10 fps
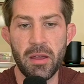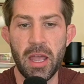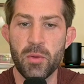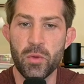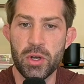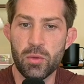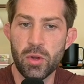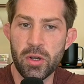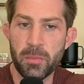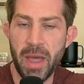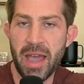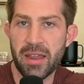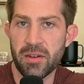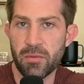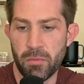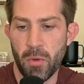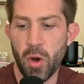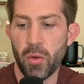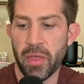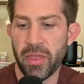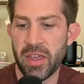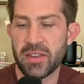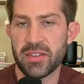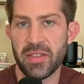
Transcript: And when you look back at all the things